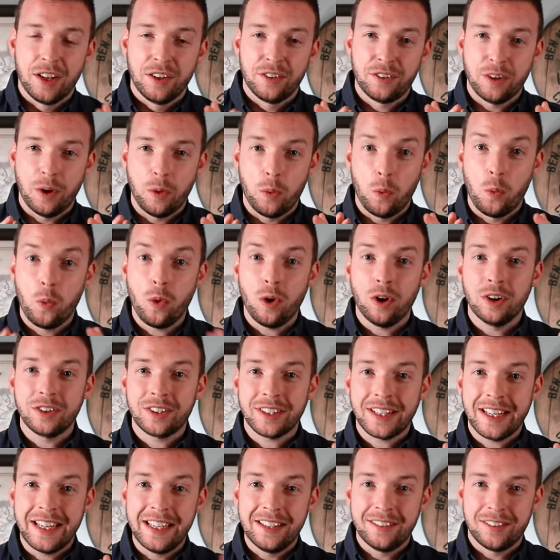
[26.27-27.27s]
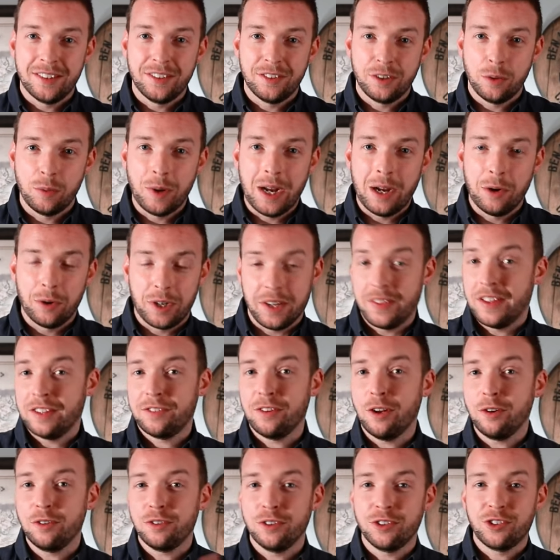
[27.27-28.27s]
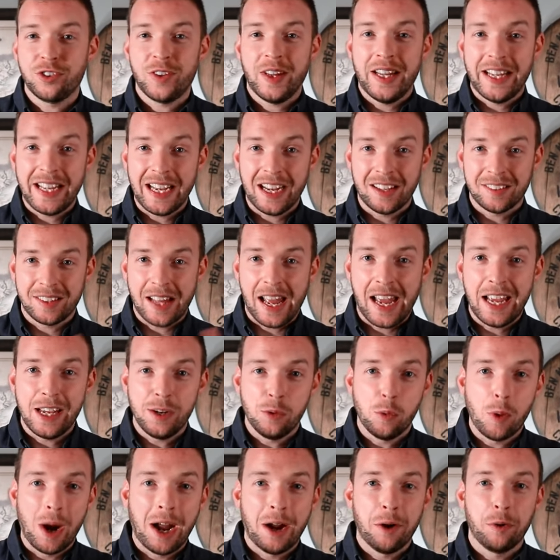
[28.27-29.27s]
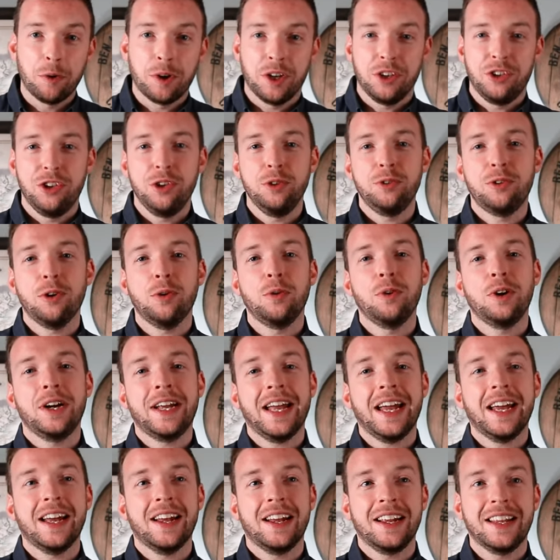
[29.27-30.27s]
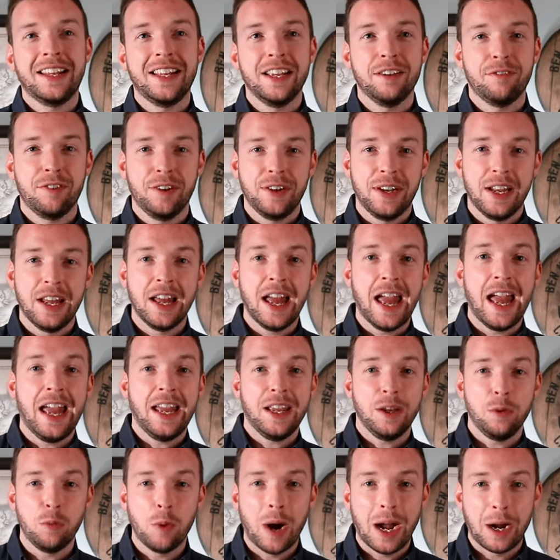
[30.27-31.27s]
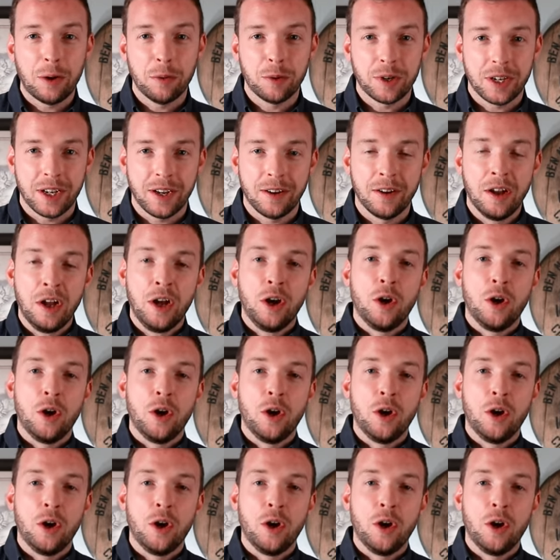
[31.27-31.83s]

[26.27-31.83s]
So what isn't a WOWGR? There's no such thing as a WOWGR. You don't get given a WOWGR.